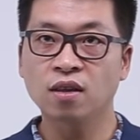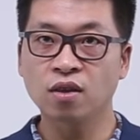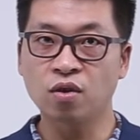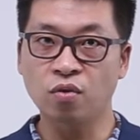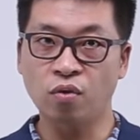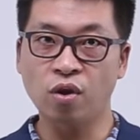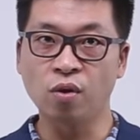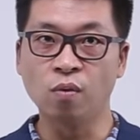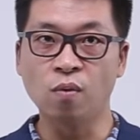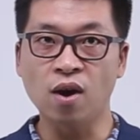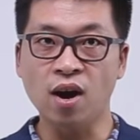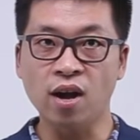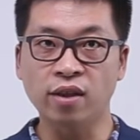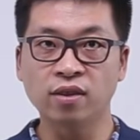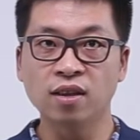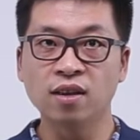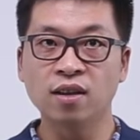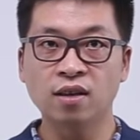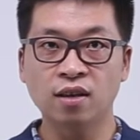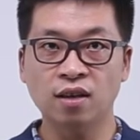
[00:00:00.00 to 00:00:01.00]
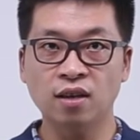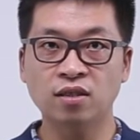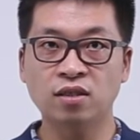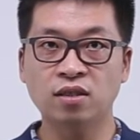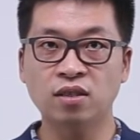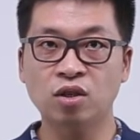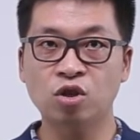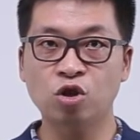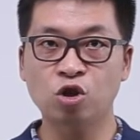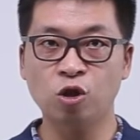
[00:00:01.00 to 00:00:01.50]
green one
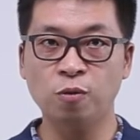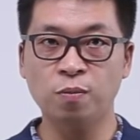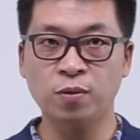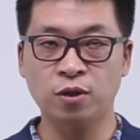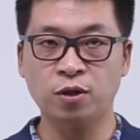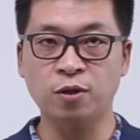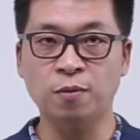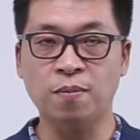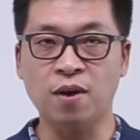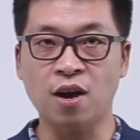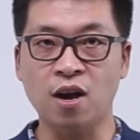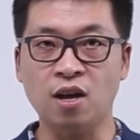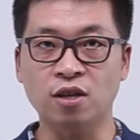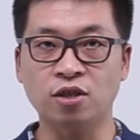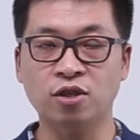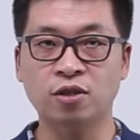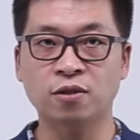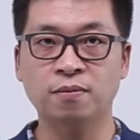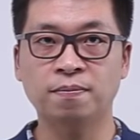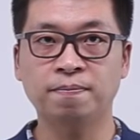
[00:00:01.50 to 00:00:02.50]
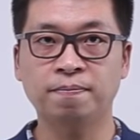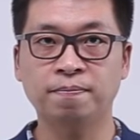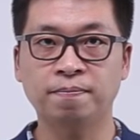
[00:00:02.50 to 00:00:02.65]
is the cheapest path.